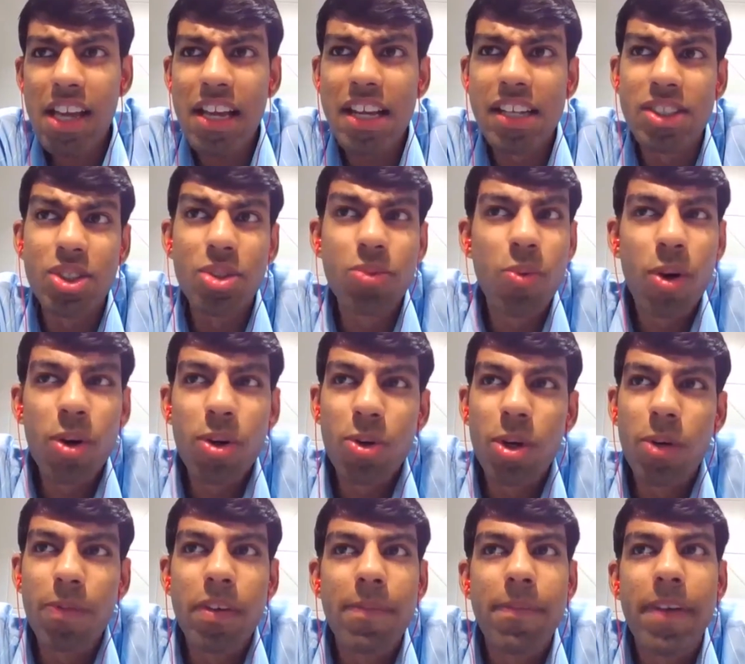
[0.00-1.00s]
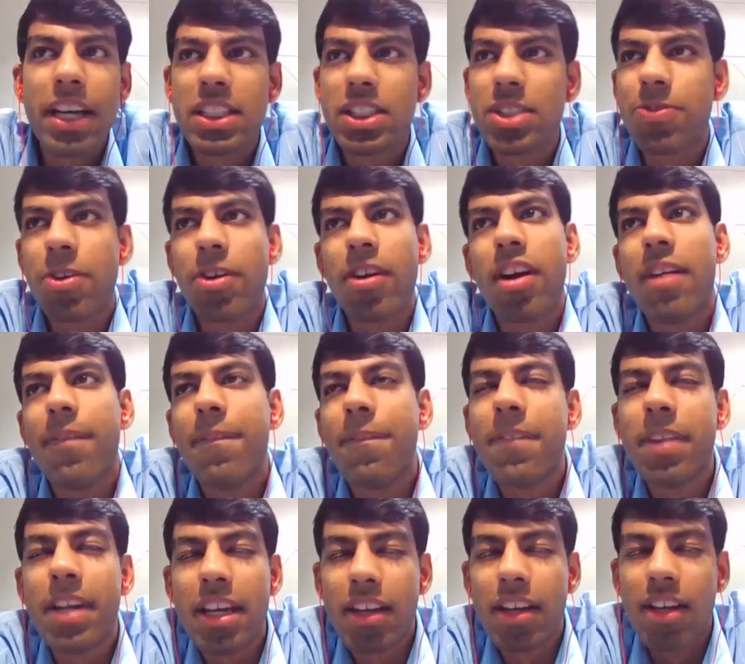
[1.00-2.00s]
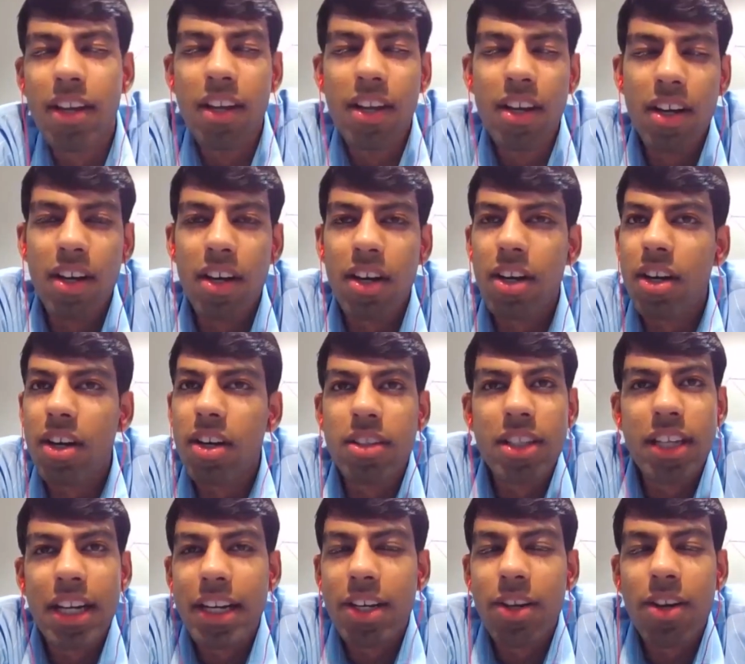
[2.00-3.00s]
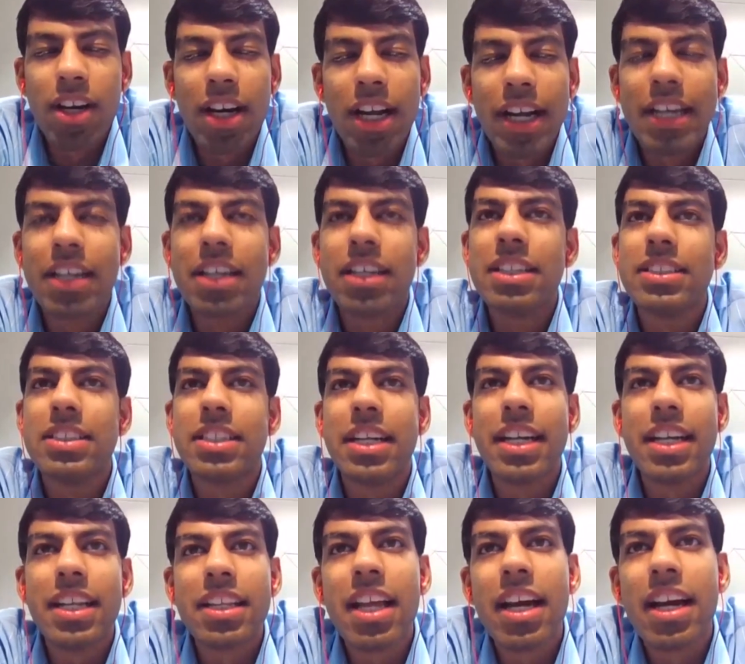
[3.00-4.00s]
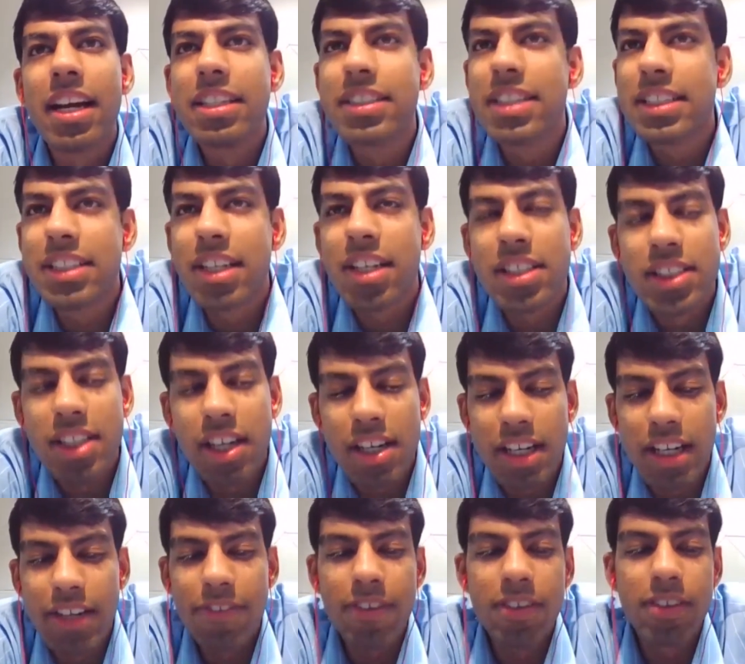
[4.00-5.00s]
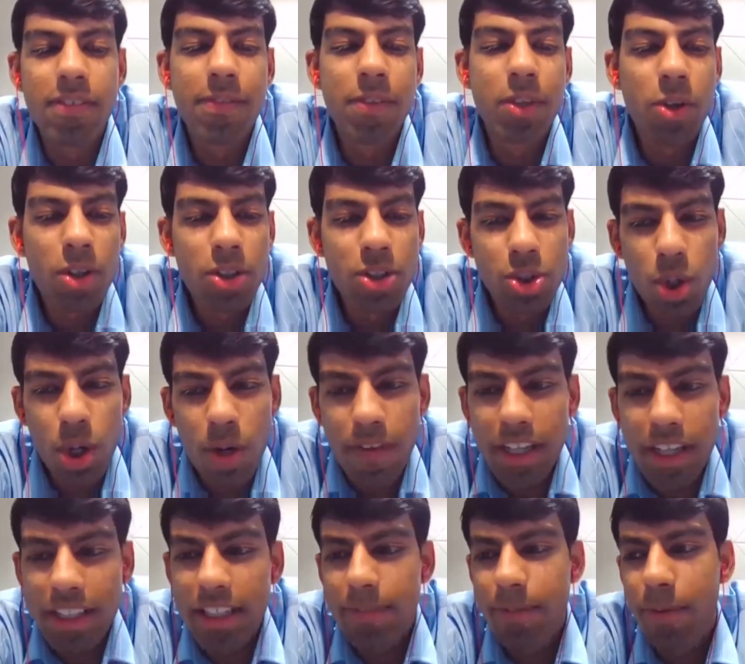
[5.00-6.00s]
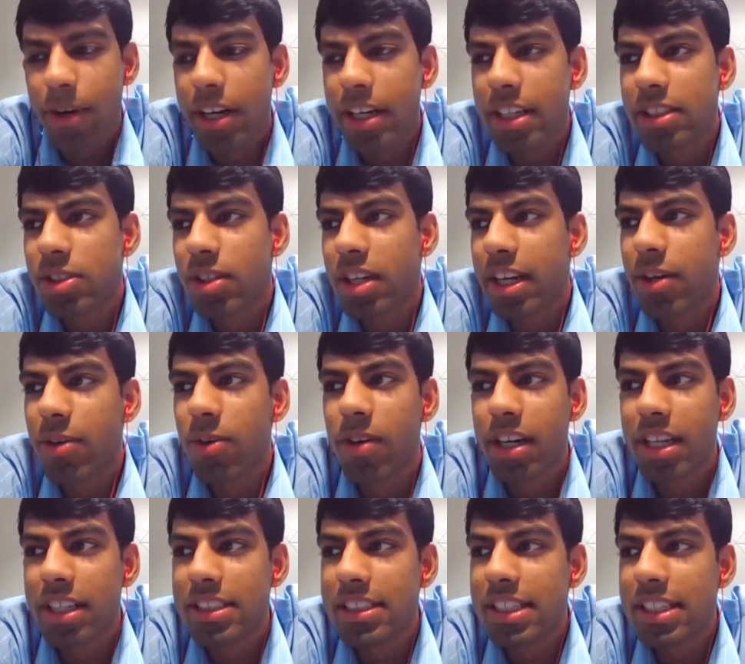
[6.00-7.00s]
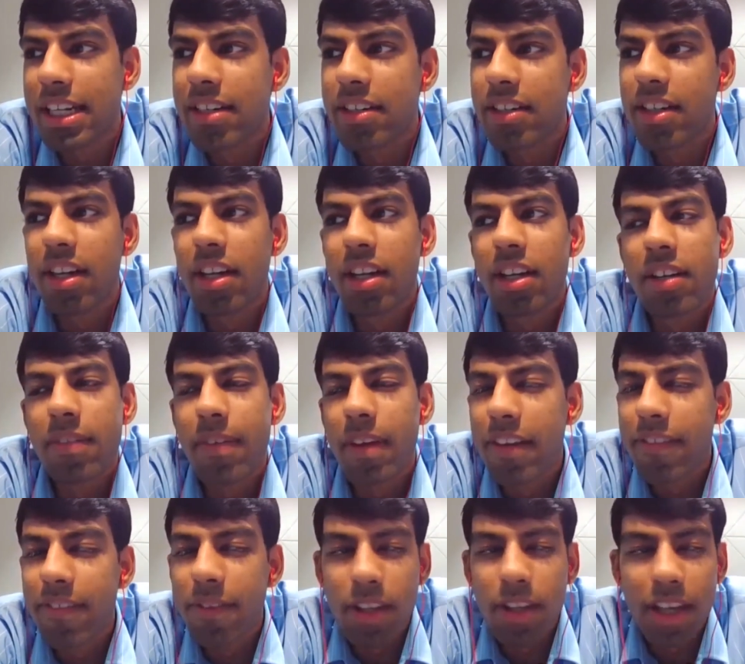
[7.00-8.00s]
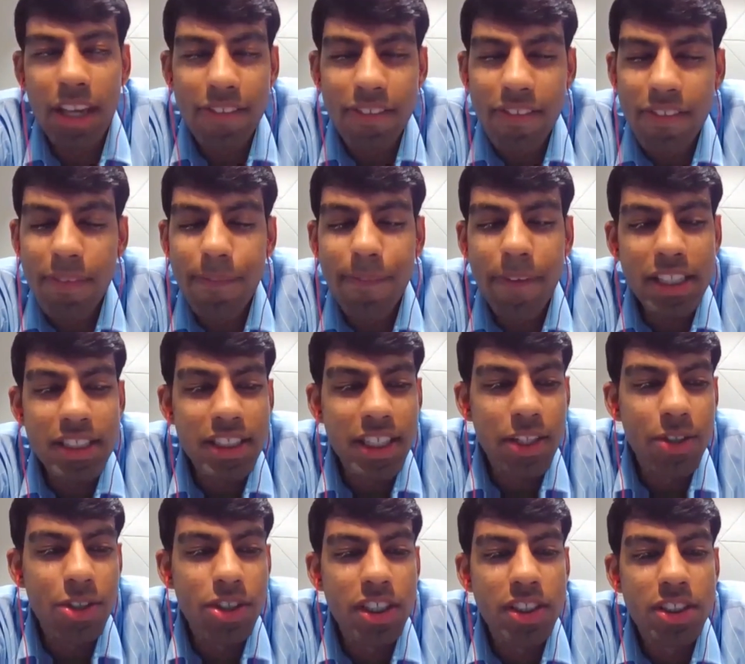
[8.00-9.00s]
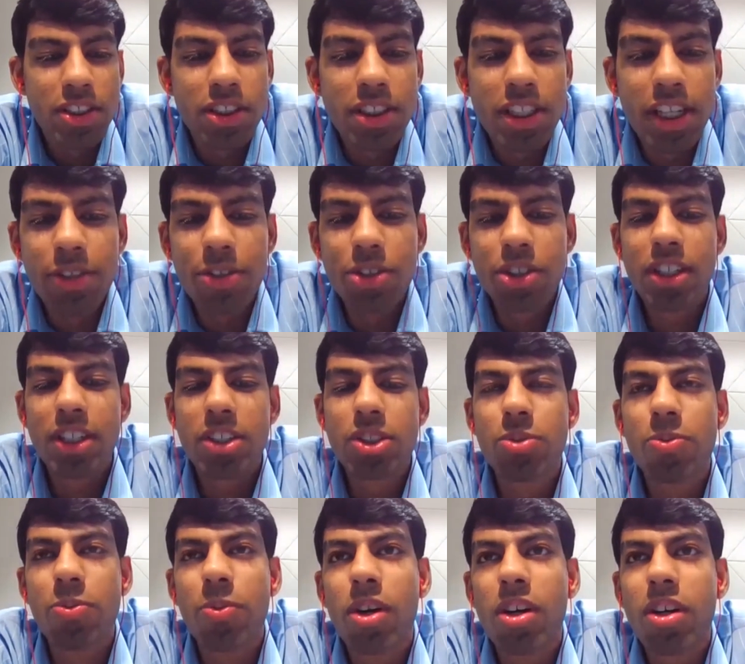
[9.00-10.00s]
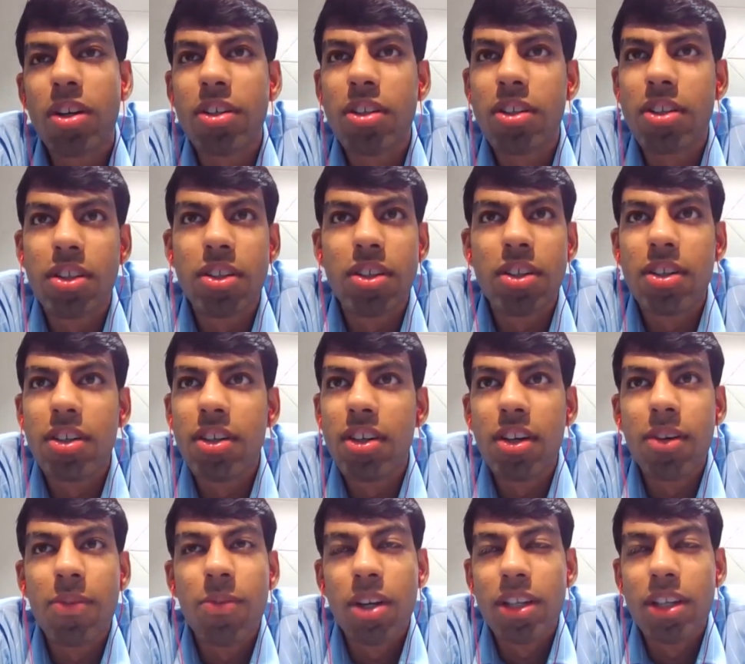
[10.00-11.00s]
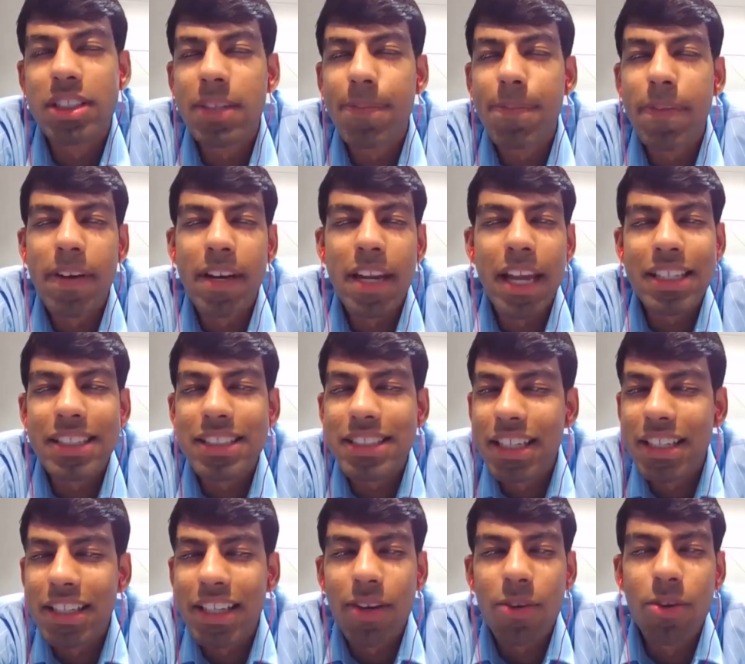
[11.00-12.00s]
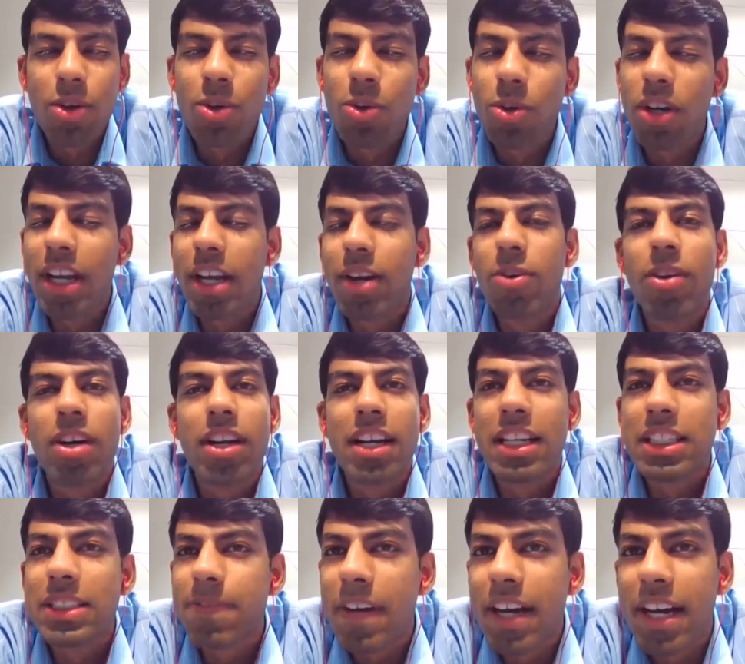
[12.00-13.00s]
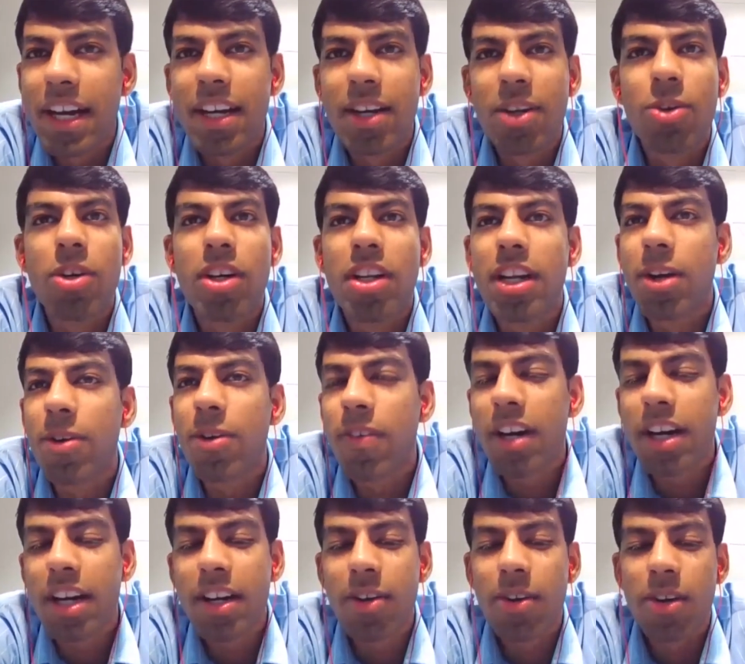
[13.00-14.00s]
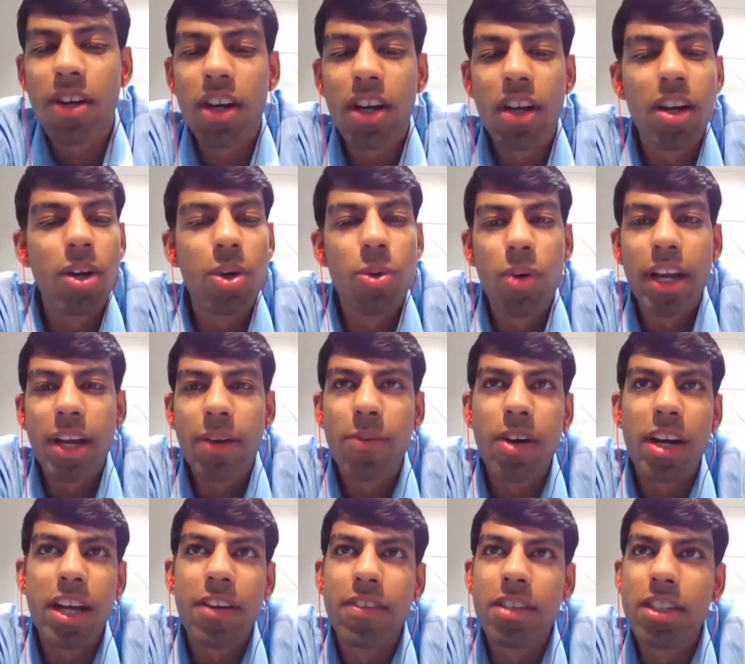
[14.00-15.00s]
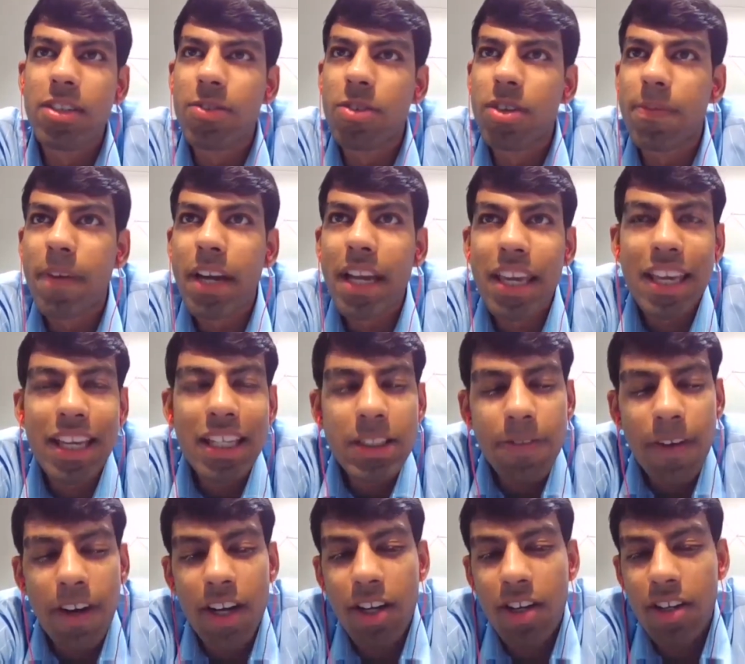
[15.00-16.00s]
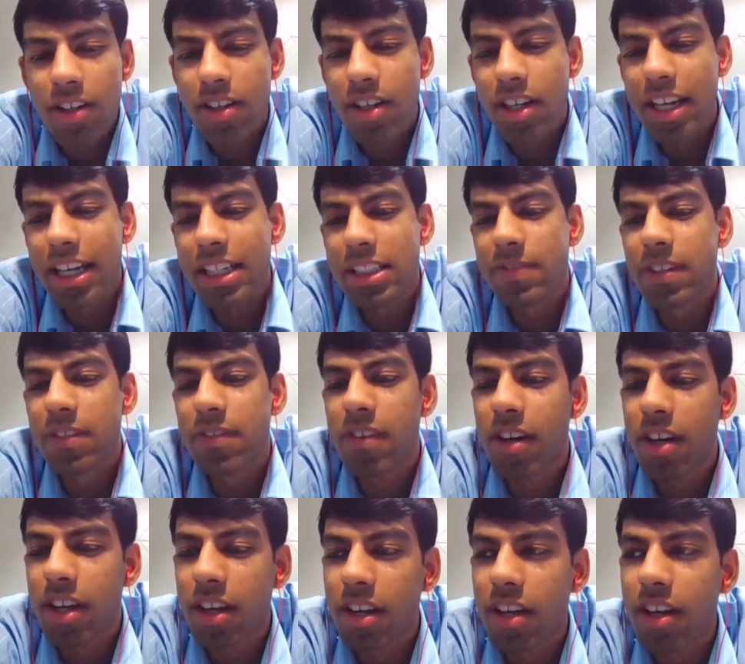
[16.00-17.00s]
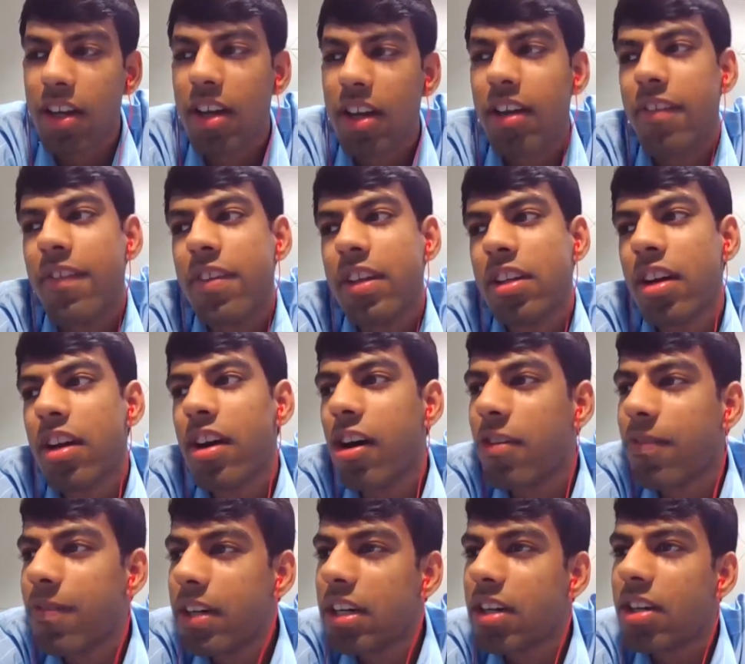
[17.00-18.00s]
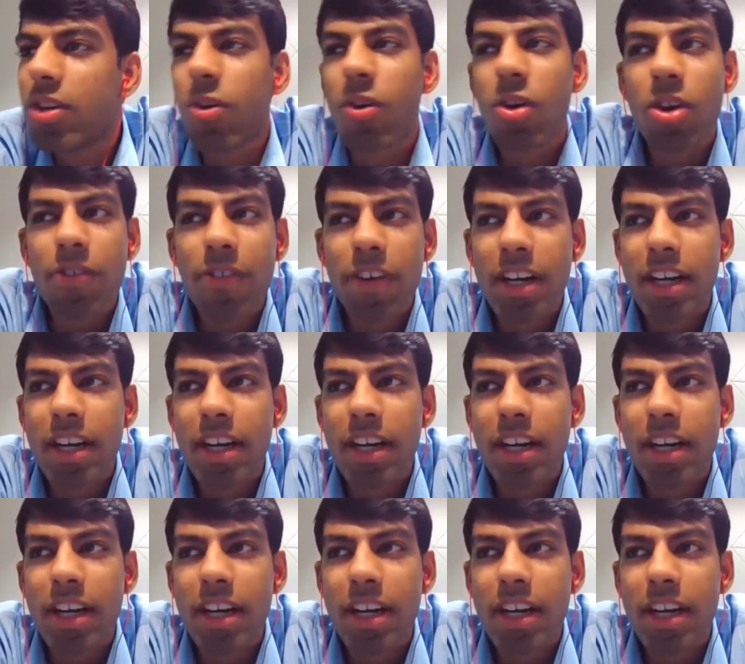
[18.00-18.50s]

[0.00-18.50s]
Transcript: as to what could be best for a company that your client is, right? And as a consulting firm, your job at that point is to like, go ahead and sell, give them the best solution as to what is the next thing they could do to like go ahead and expand, go ahead and acquire, or do like whatever they want. My case particularly has been working with a government not of